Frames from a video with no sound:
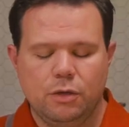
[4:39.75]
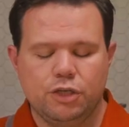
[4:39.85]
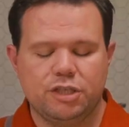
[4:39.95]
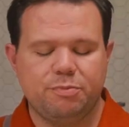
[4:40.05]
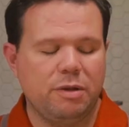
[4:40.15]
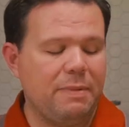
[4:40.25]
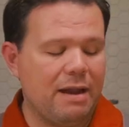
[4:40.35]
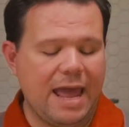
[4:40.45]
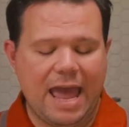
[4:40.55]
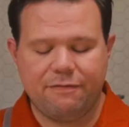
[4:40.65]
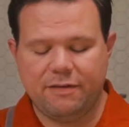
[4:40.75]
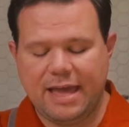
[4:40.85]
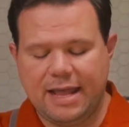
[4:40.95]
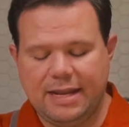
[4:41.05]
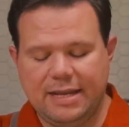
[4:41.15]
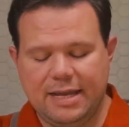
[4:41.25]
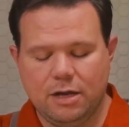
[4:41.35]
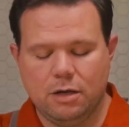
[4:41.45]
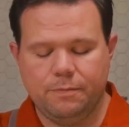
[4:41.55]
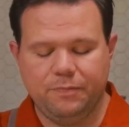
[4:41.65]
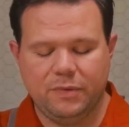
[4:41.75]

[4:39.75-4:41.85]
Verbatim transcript: Just put about half of that in here